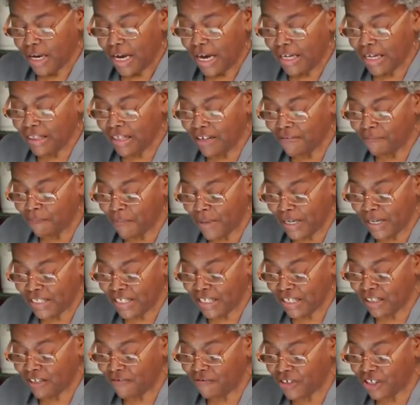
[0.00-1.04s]
I left my
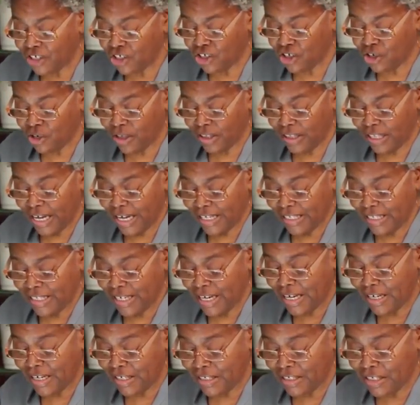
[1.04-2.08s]
television on last
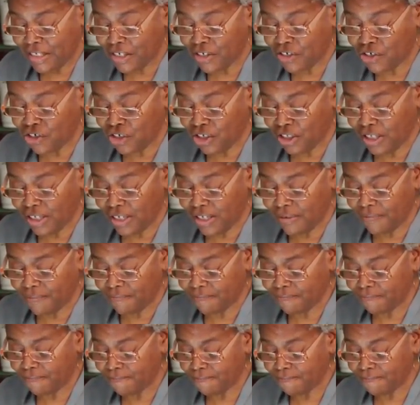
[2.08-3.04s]
night intentionally